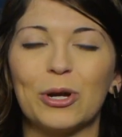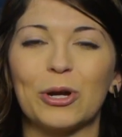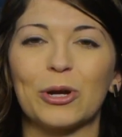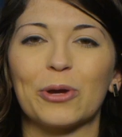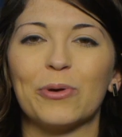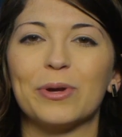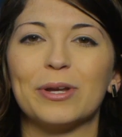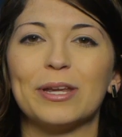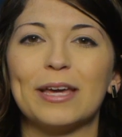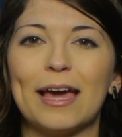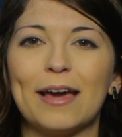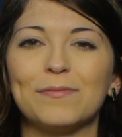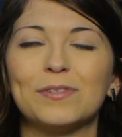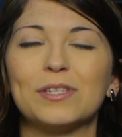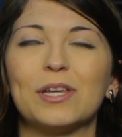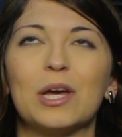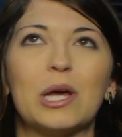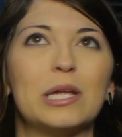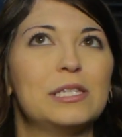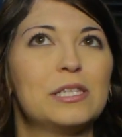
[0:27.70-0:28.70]
are going to have
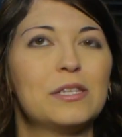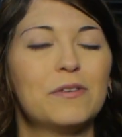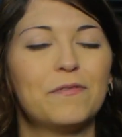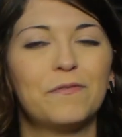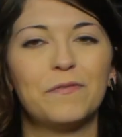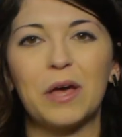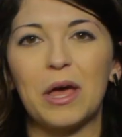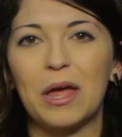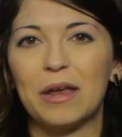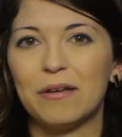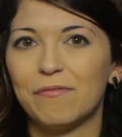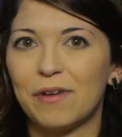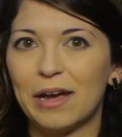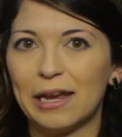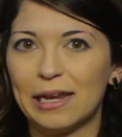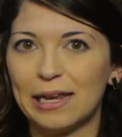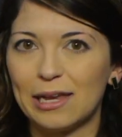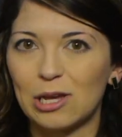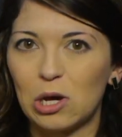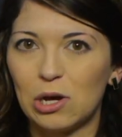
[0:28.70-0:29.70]
tons of fun
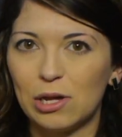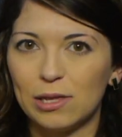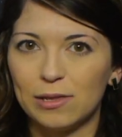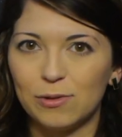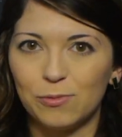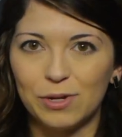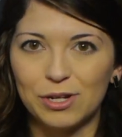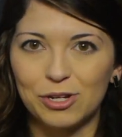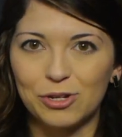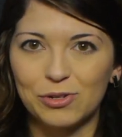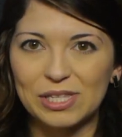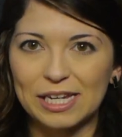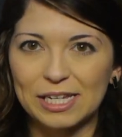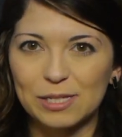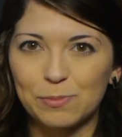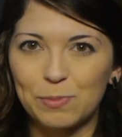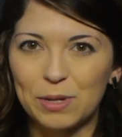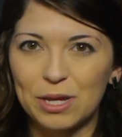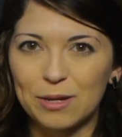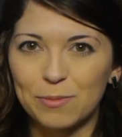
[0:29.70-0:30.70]
finding all the Windows
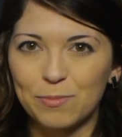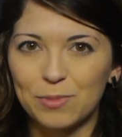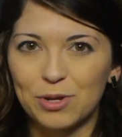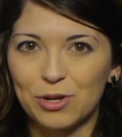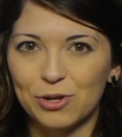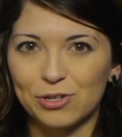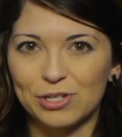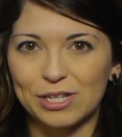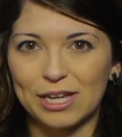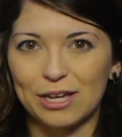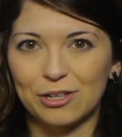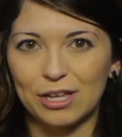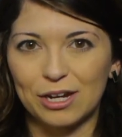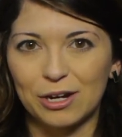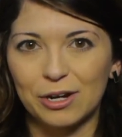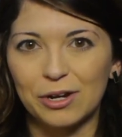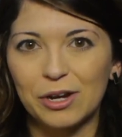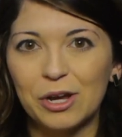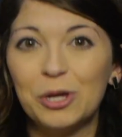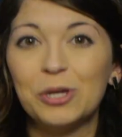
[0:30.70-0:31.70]
XP computers out
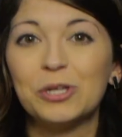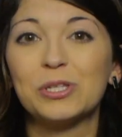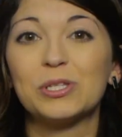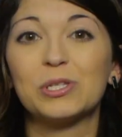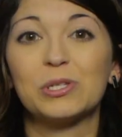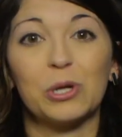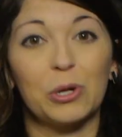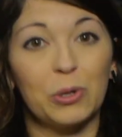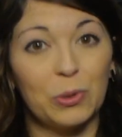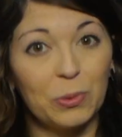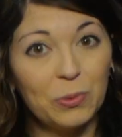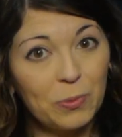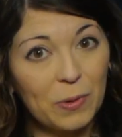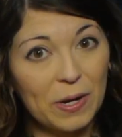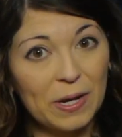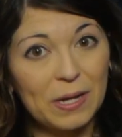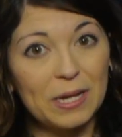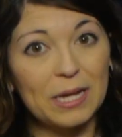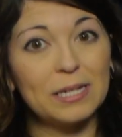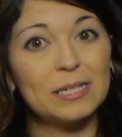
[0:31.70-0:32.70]
there. So
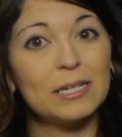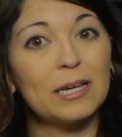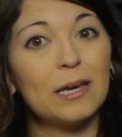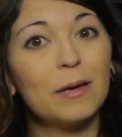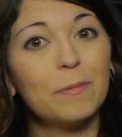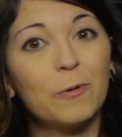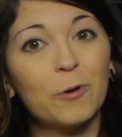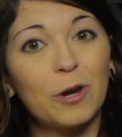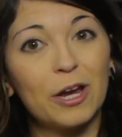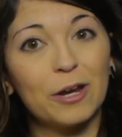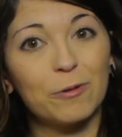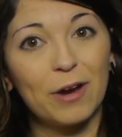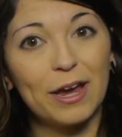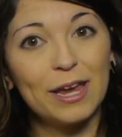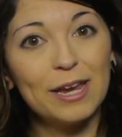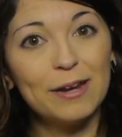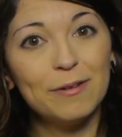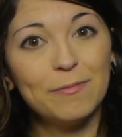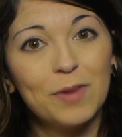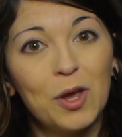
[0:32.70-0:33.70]
we need to upgrade,
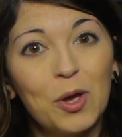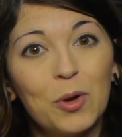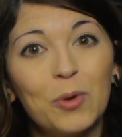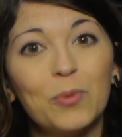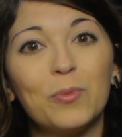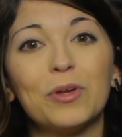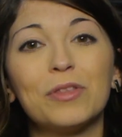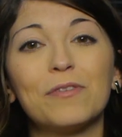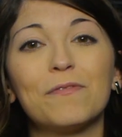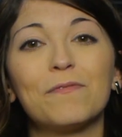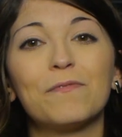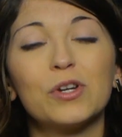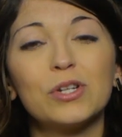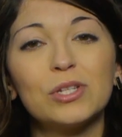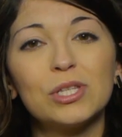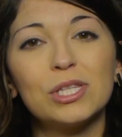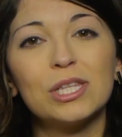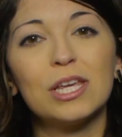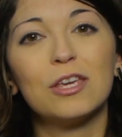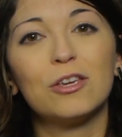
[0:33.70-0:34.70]
right? Well, the
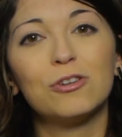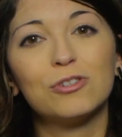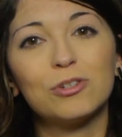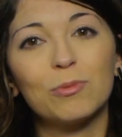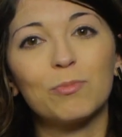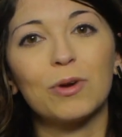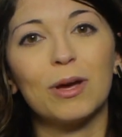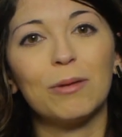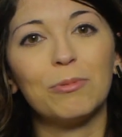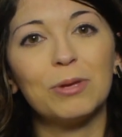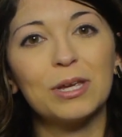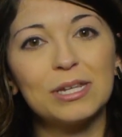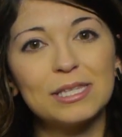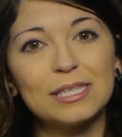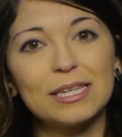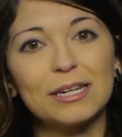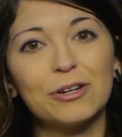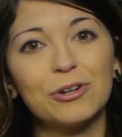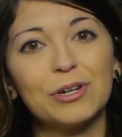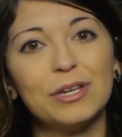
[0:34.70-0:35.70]
first thing you should probably
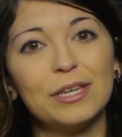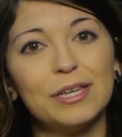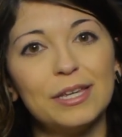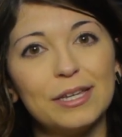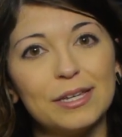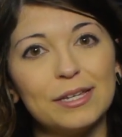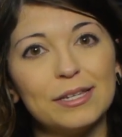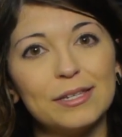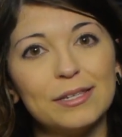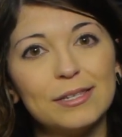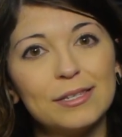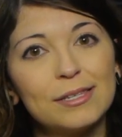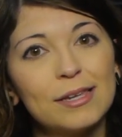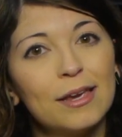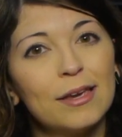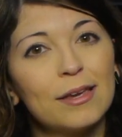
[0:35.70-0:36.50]
consider is,